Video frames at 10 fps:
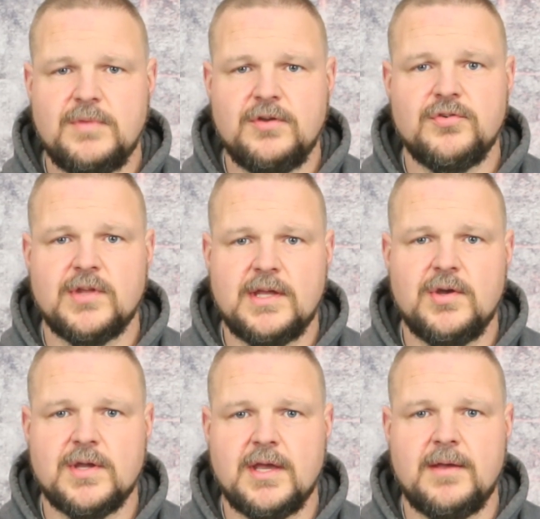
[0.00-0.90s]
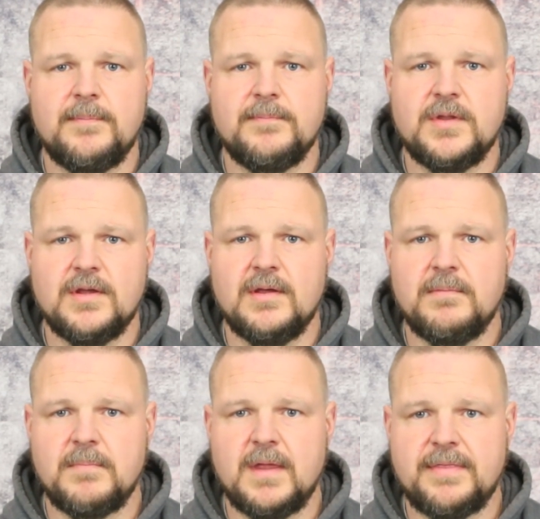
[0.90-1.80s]
usually hook up
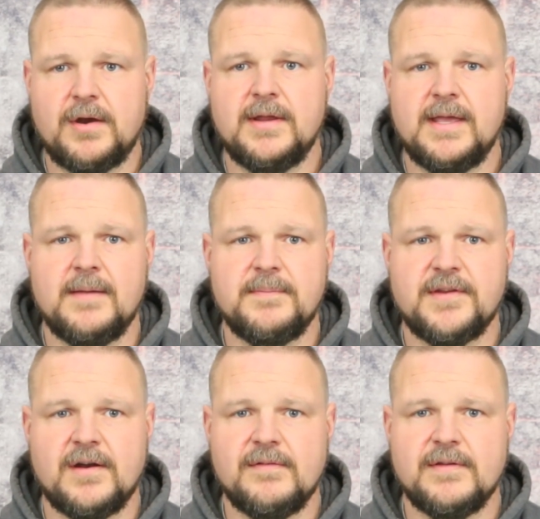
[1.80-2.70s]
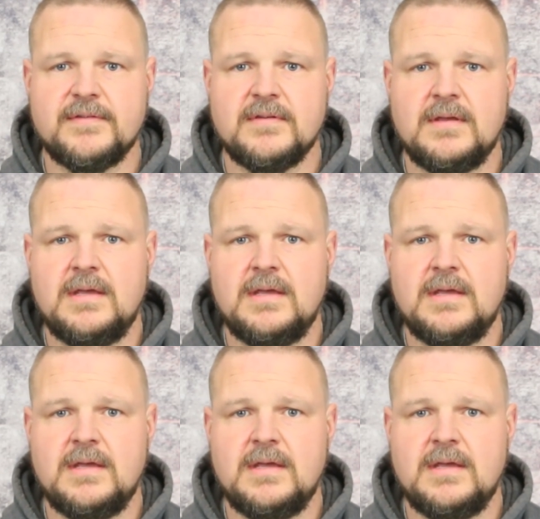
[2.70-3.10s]
to a 30 amp service.